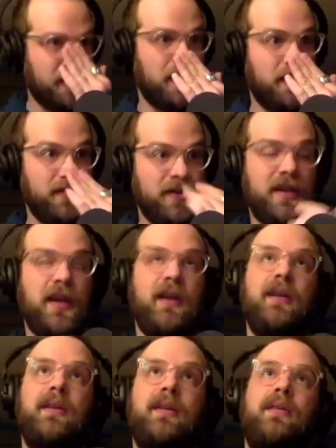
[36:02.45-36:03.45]
in. It was
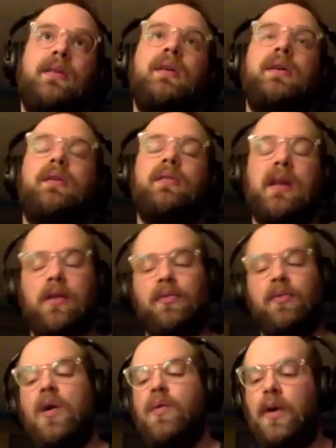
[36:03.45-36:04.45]
kind of like
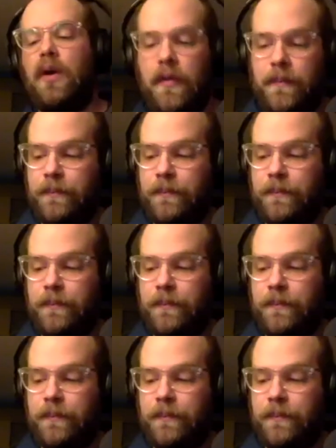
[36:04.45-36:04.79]
lowered.